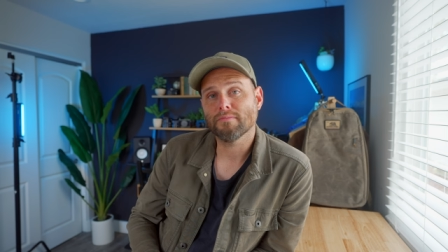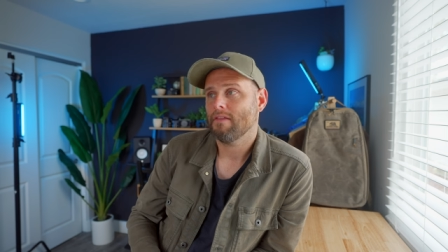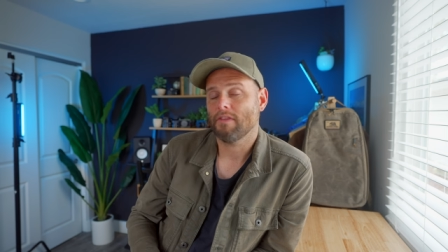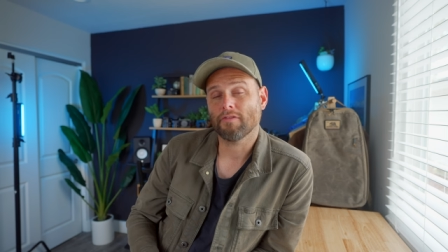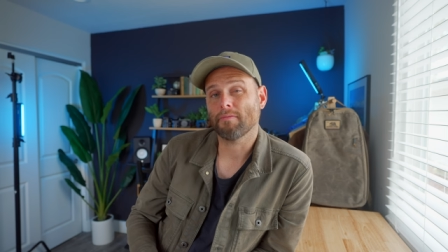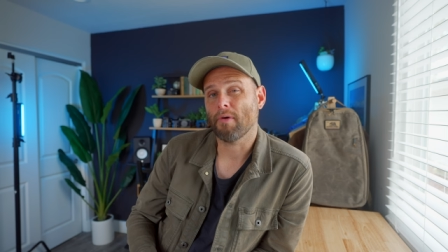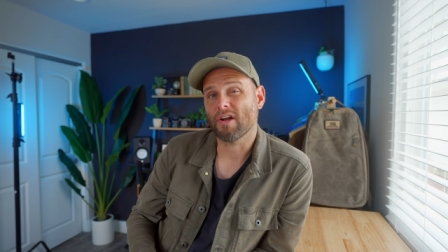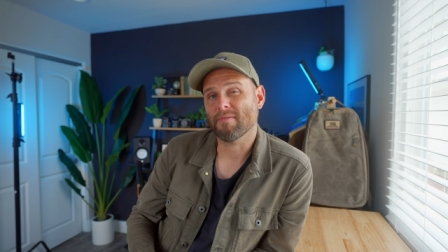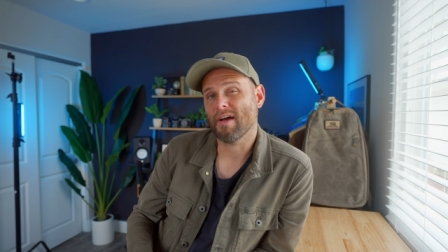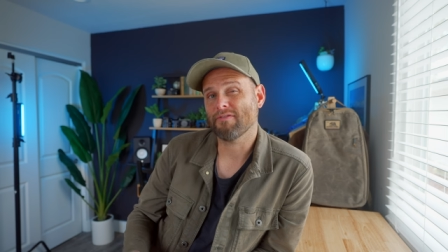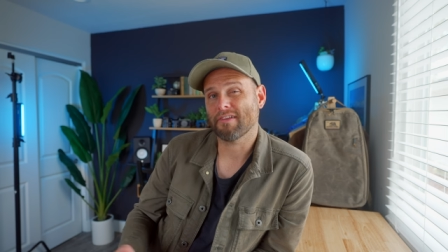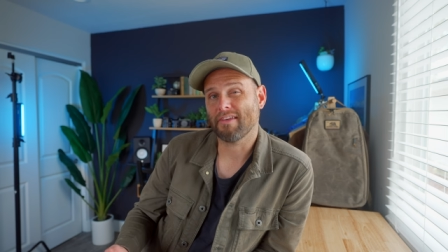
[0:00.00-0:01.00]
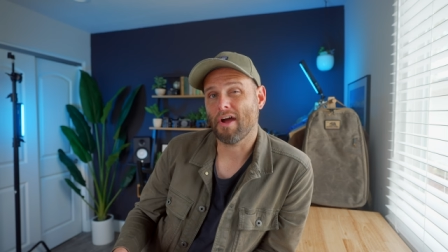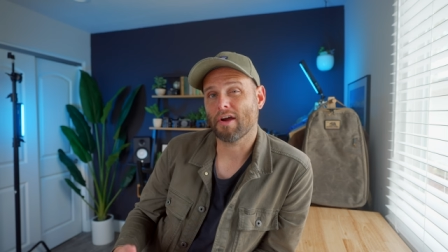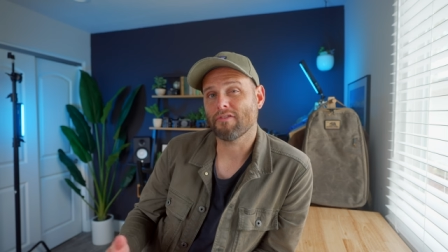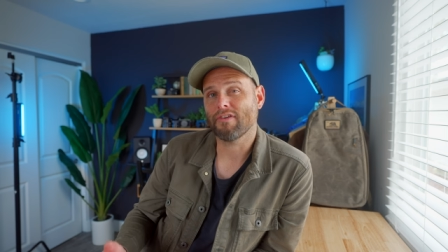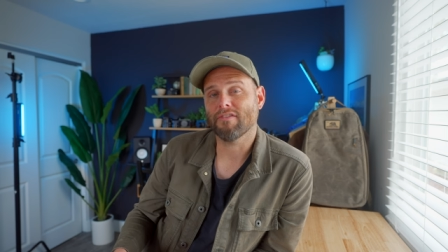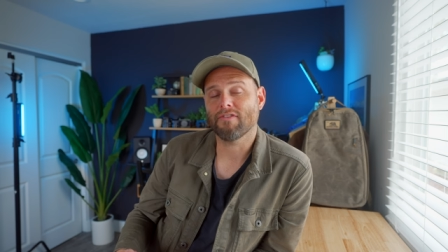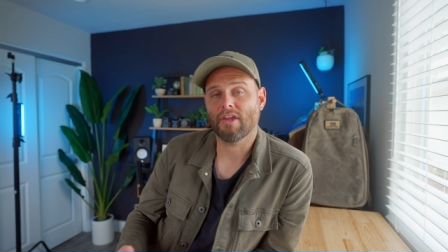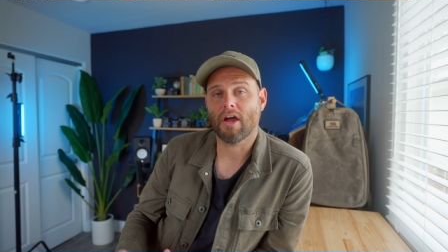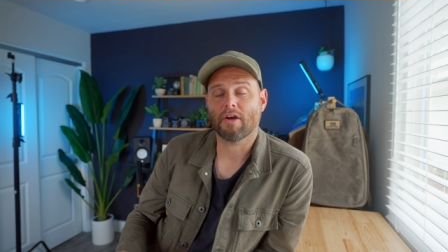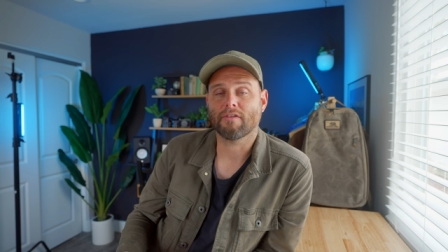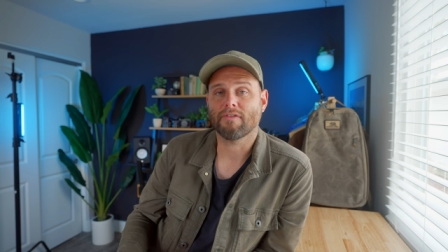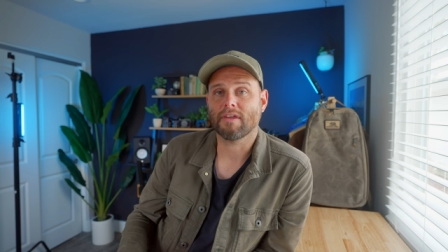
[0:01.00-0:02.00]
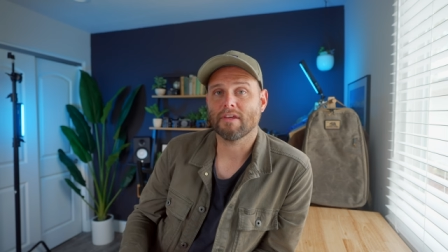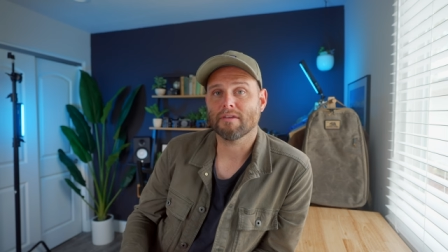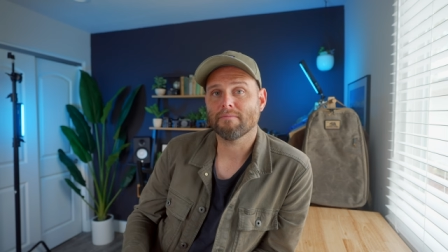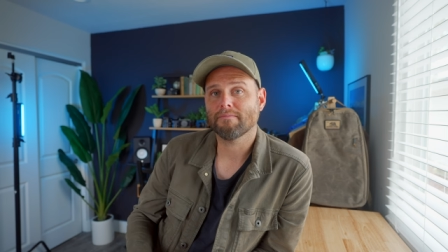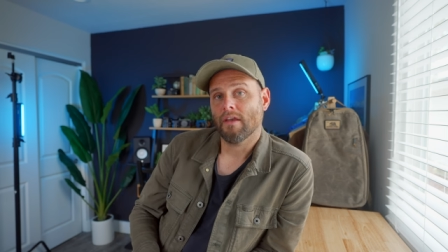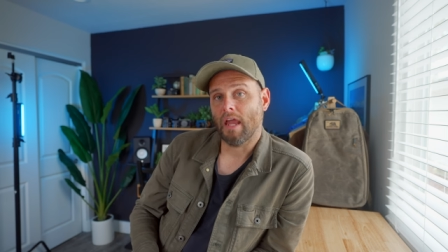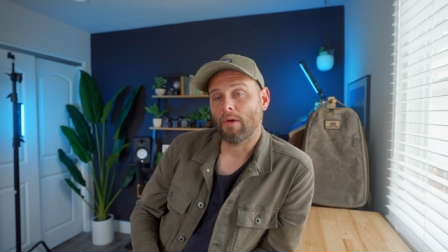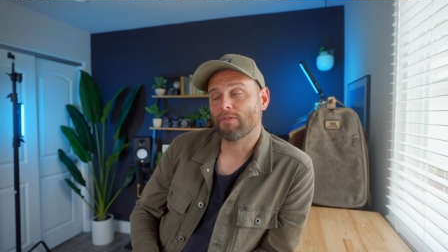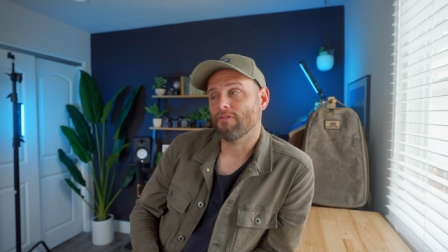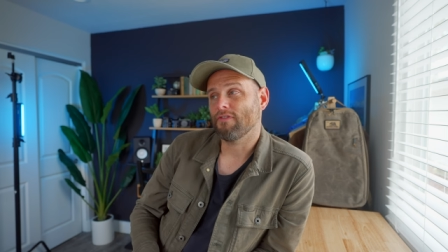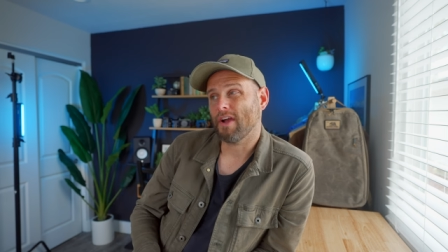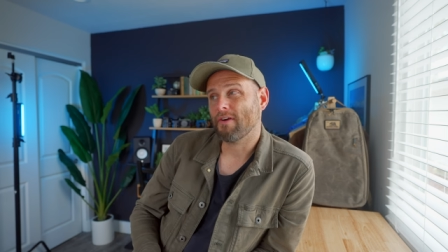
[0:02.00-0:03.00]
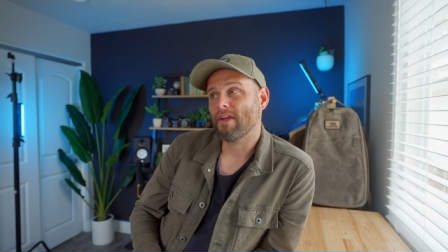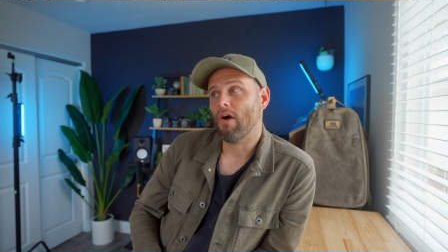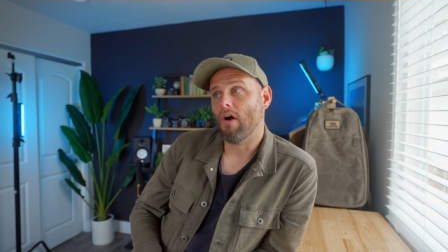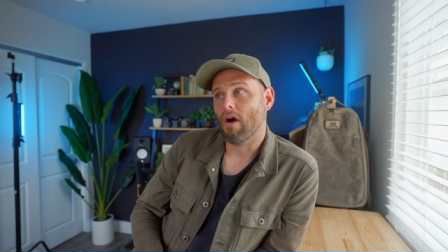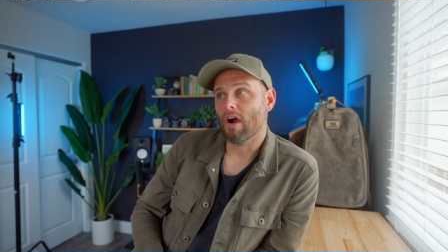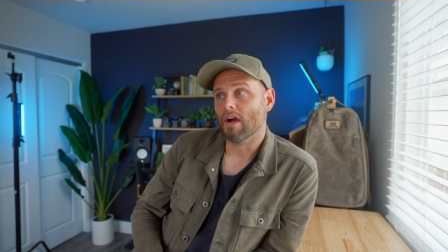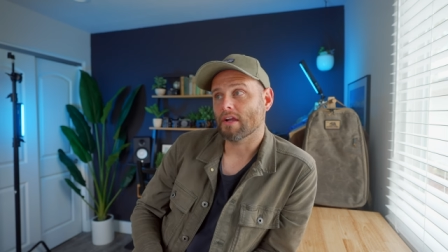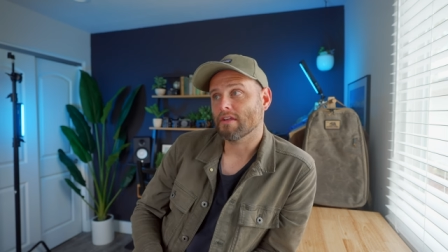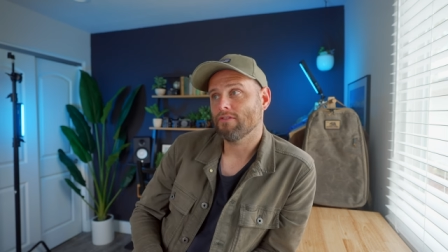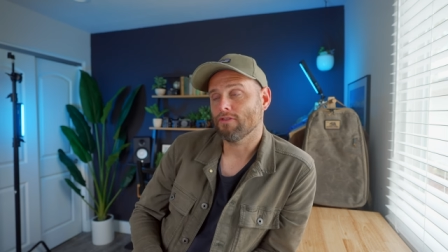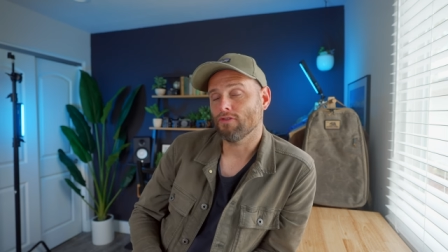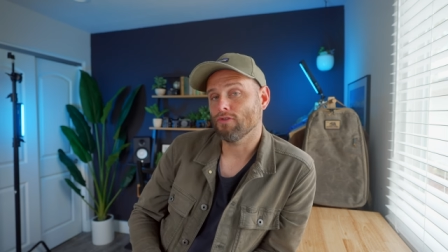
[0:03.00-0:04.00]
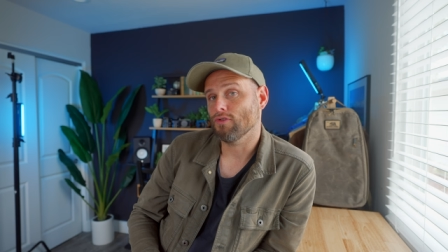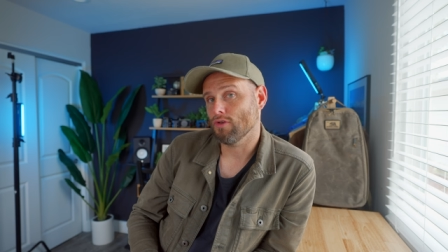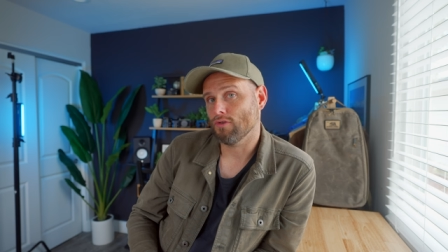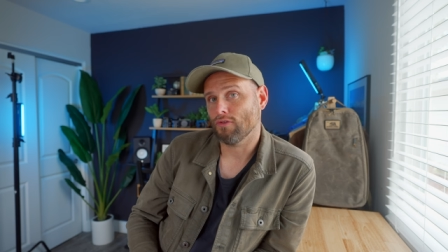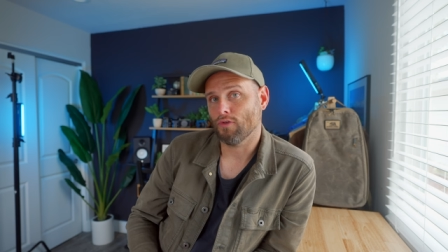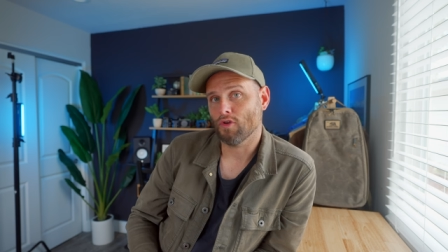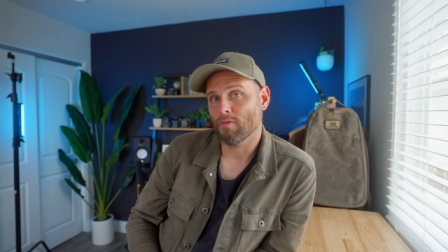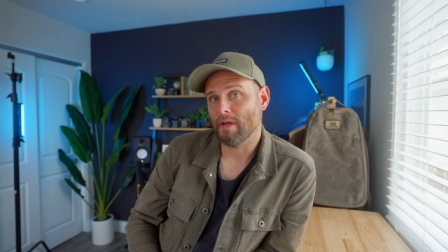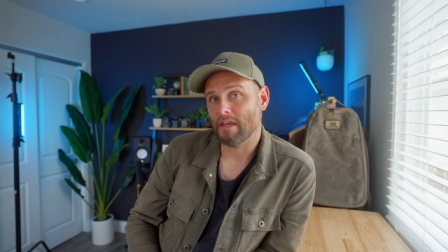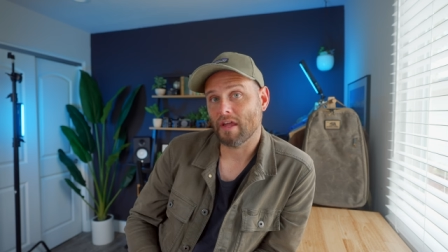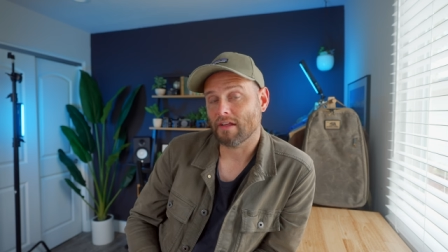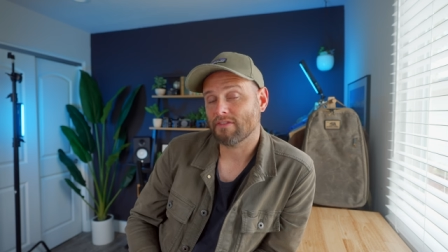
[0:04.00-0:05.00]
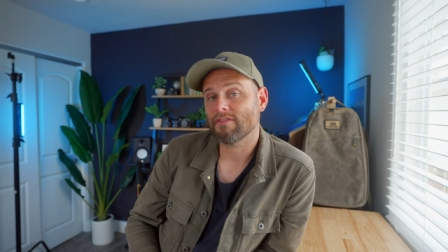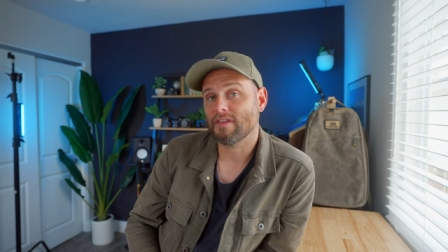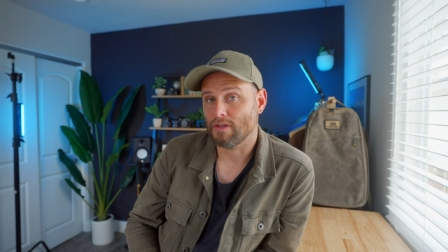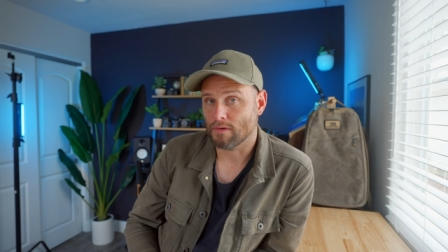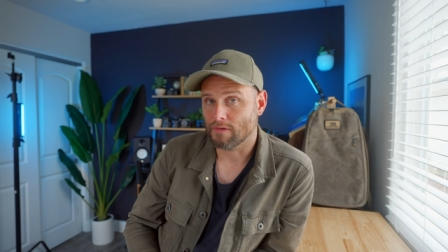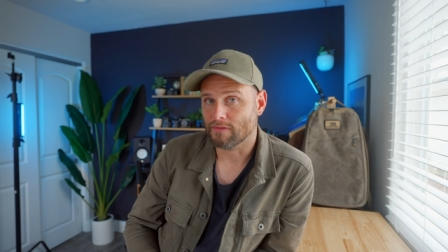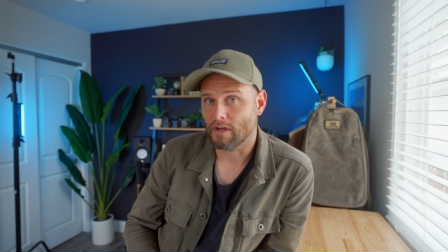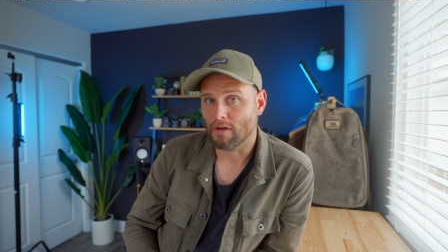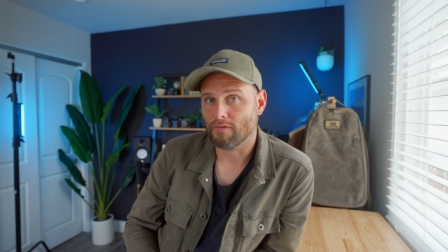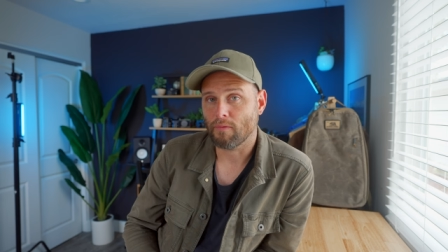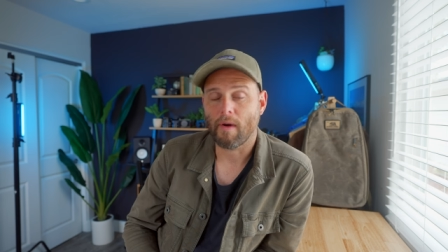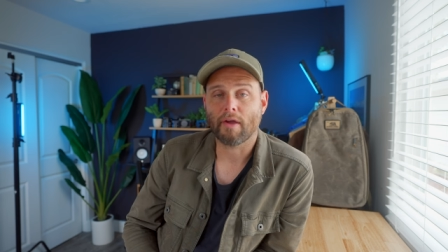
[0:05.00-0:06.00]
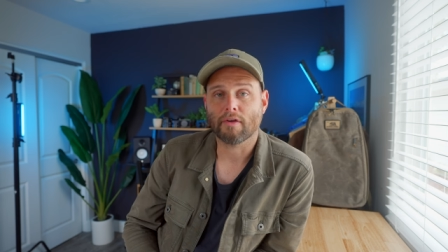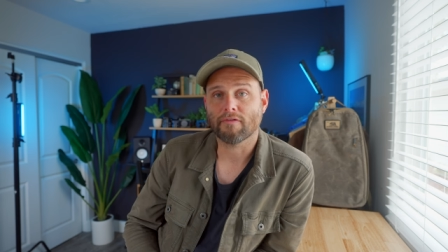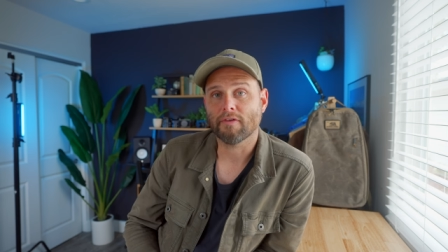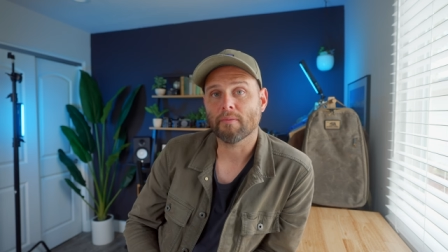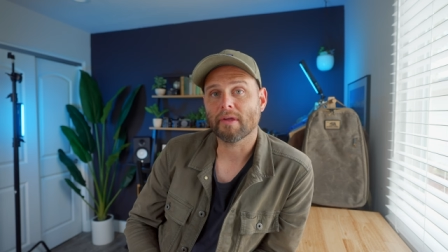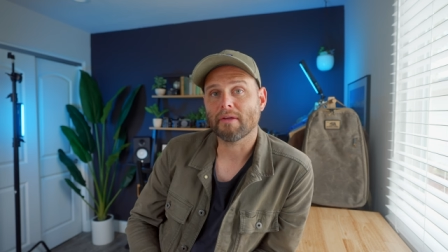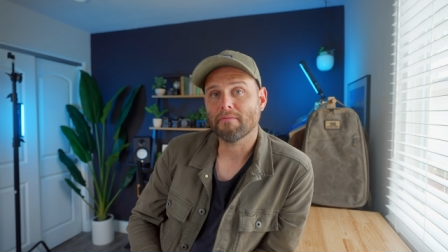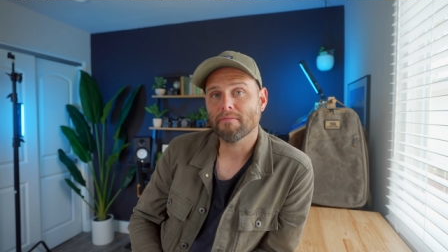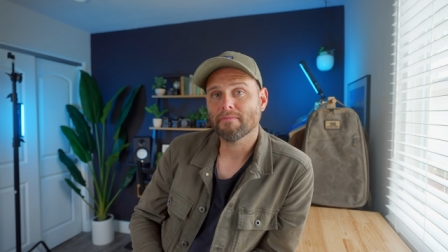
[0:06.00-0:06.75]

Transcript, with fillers: This is part of my photography and videography kit. Now, it's very hard to do YouTube and not see yourself while you're filming.